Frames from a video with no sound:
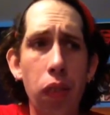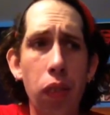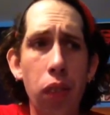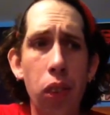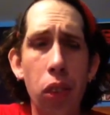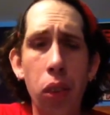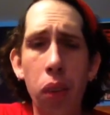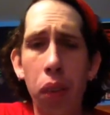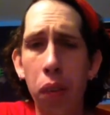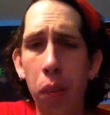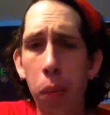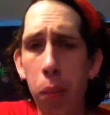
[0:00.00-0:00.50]

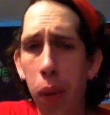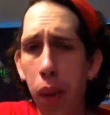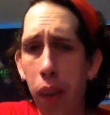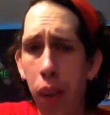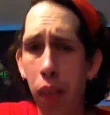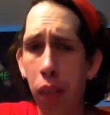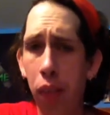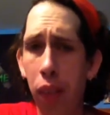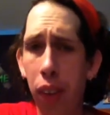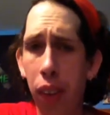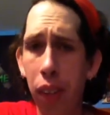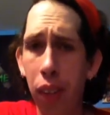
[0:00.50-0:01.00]
do everybody a
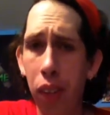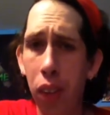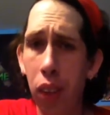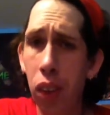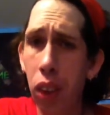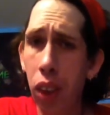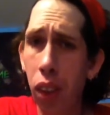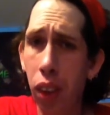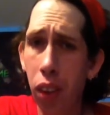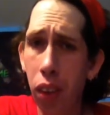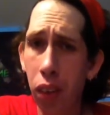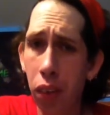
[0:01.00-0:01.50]
favor and
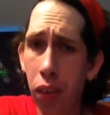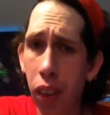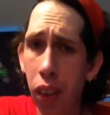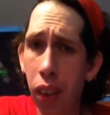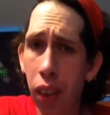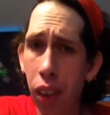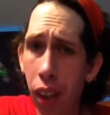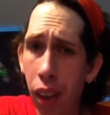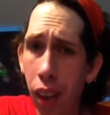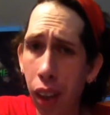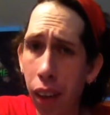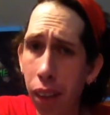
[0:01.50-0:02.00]
shut the
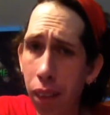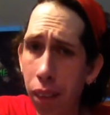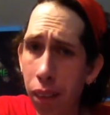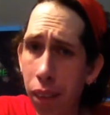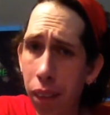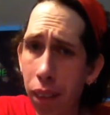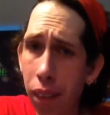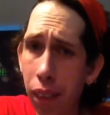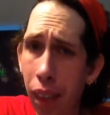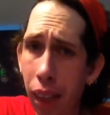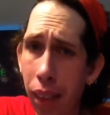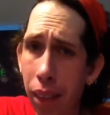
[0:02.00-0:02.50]
fuck up
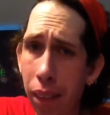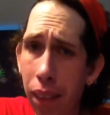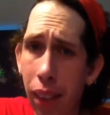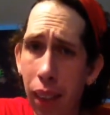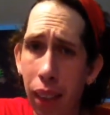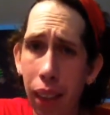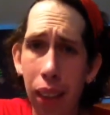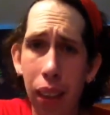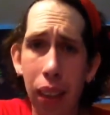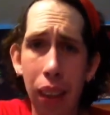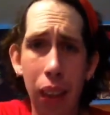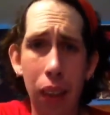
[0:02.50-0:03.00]
type
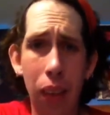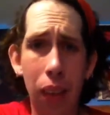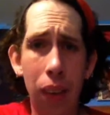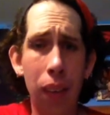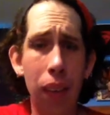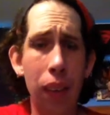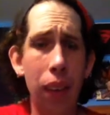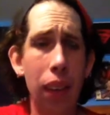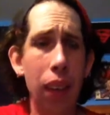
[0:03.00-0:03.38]
thing, you know.